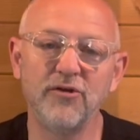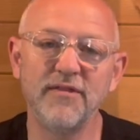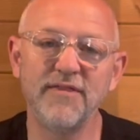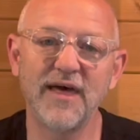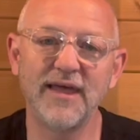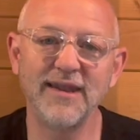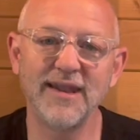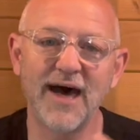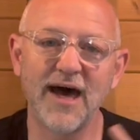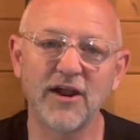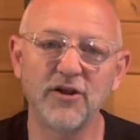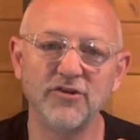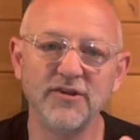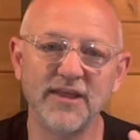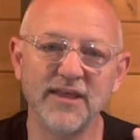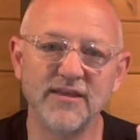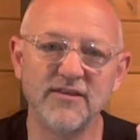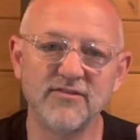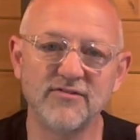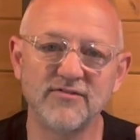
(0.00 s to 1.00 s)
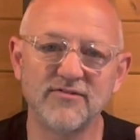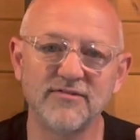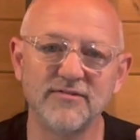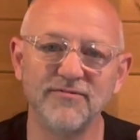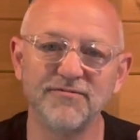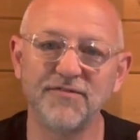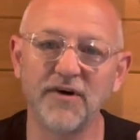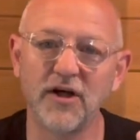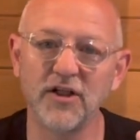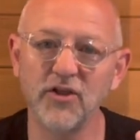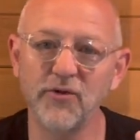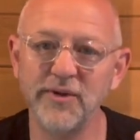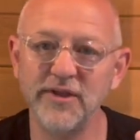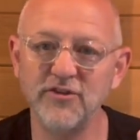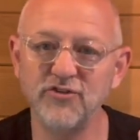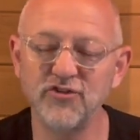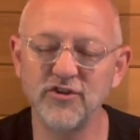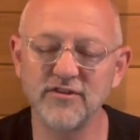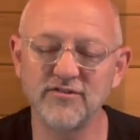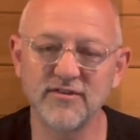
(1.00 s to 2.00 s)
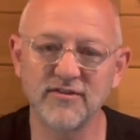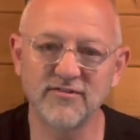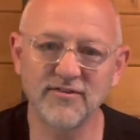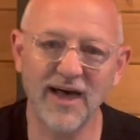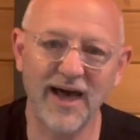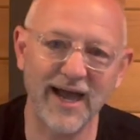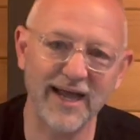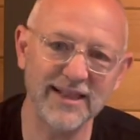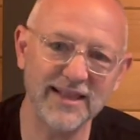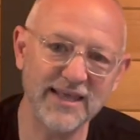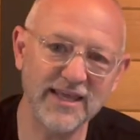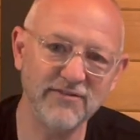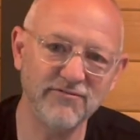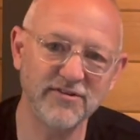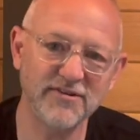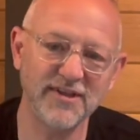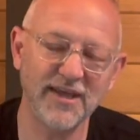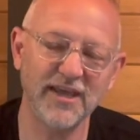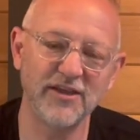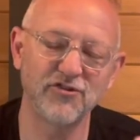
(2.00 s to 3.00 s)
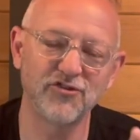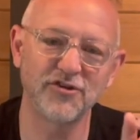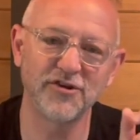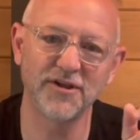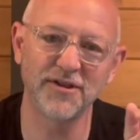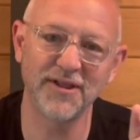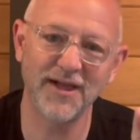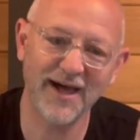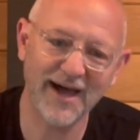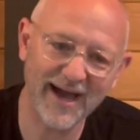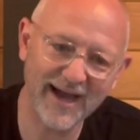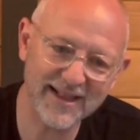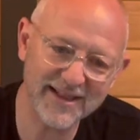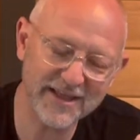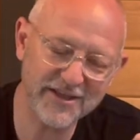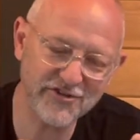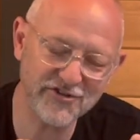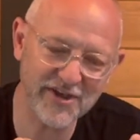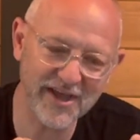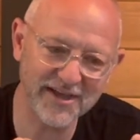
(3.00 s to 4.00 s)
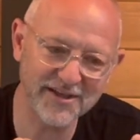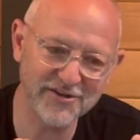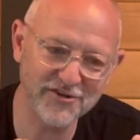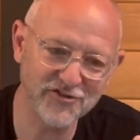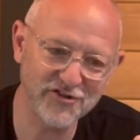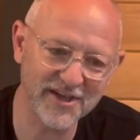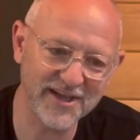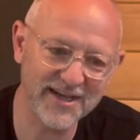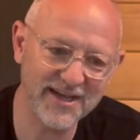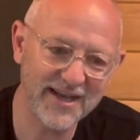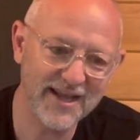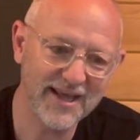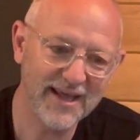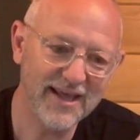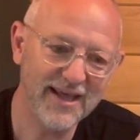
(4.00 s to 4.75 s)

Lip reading: that not only is following Jesus highly invitational, highly challenging,